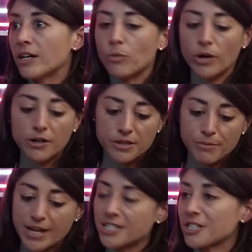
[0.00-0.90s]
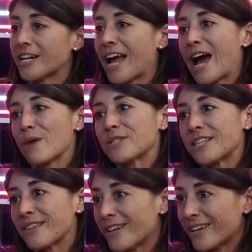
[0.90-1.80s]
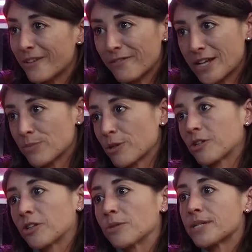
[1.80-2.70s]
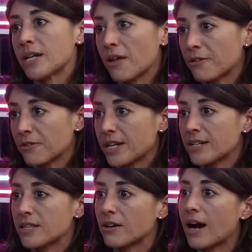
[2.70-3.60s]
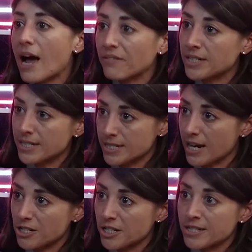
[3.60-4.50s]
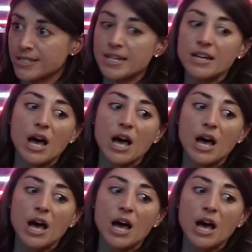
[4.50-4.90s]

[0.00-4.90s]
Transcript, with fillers: Where are the messaging apps and the Facebook groups and other things that are having discussions